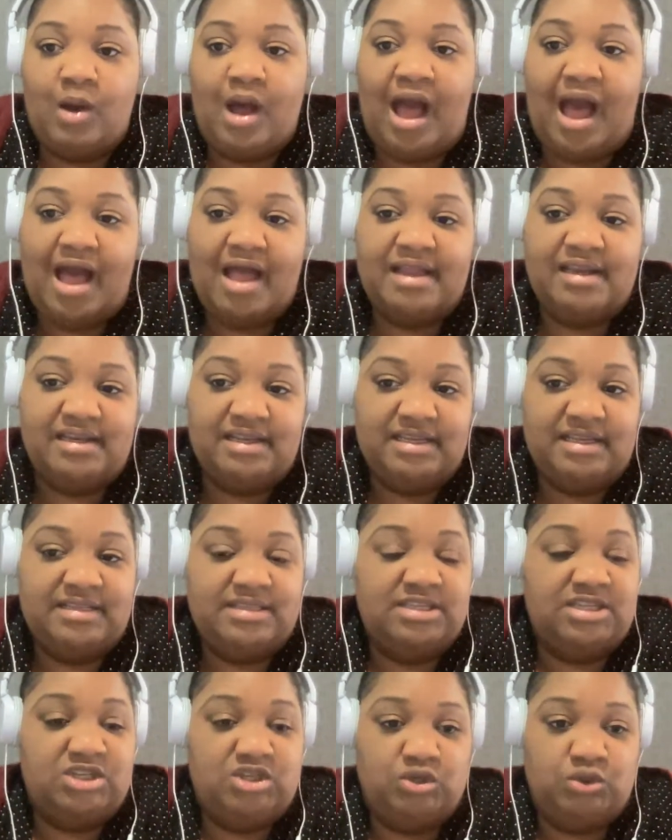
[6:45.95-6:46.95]
I need
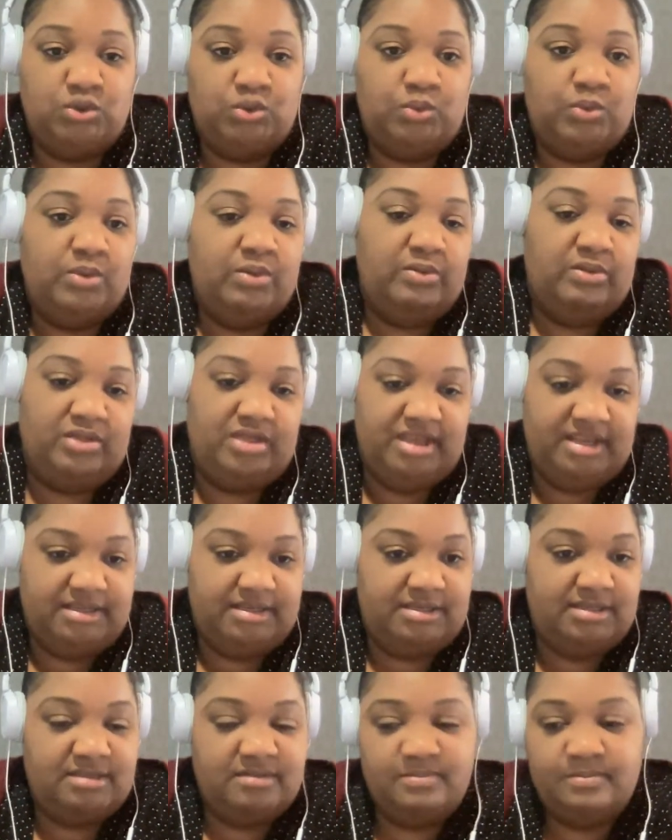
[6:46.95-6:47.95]
to do
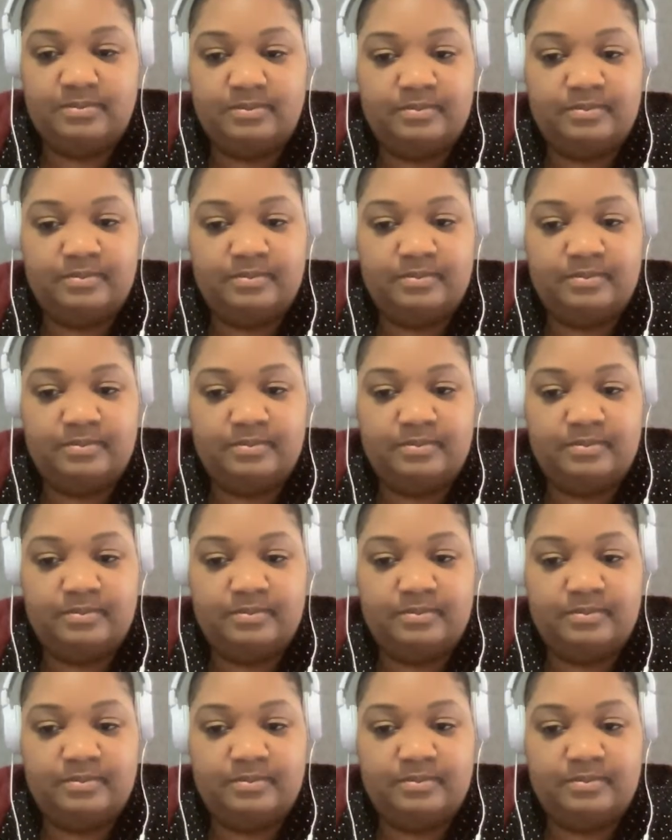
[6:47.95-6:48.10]
this.